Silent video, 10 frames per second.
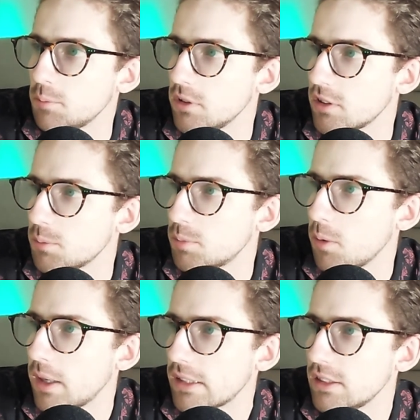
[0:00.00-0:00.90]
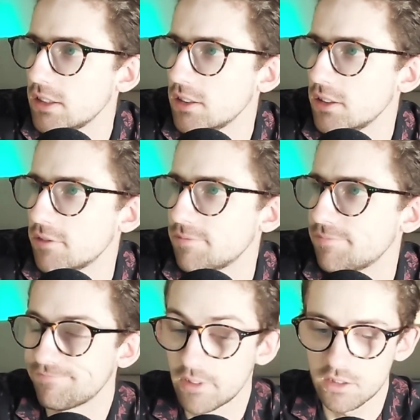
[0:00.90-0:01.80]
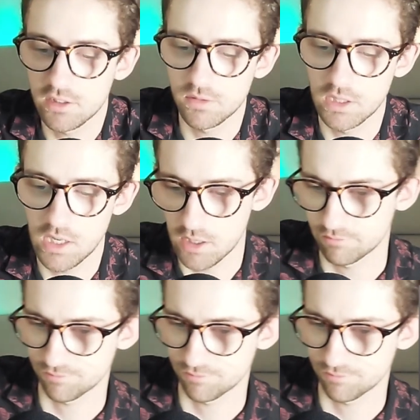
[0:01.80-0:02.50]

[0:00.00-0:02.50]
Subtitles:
Piscopo back in. Easy for Young.